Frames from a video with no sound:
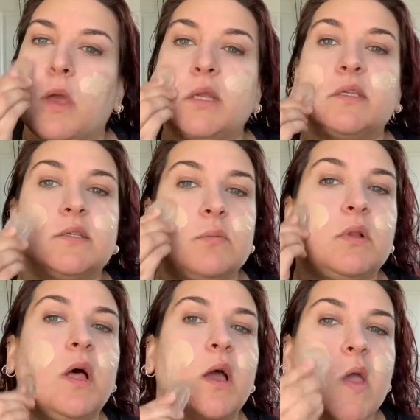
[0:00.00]
just
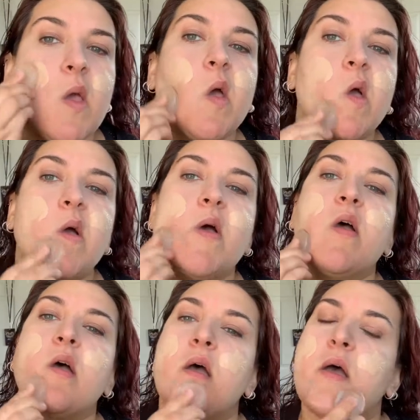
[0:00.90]
apply it.
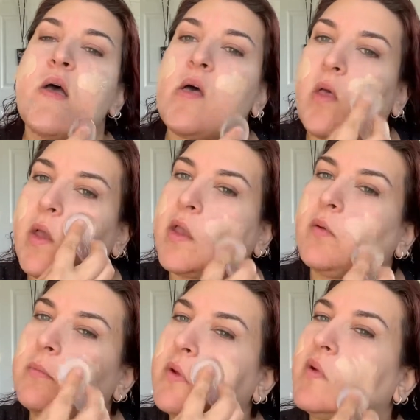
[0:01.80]
I go
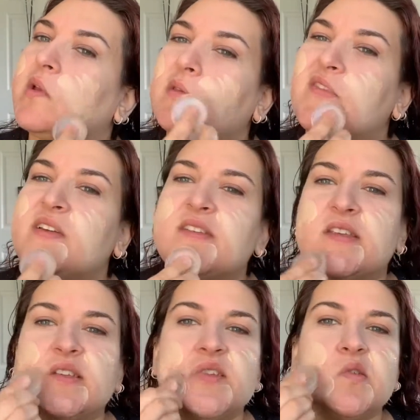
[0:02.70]
with my regular
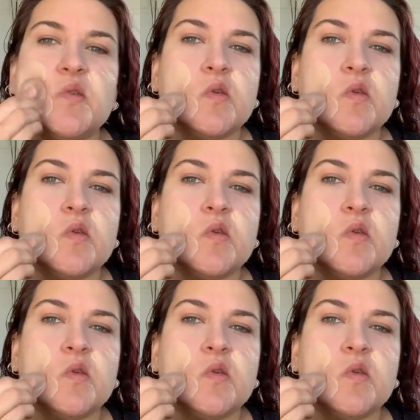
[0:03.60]
foundation.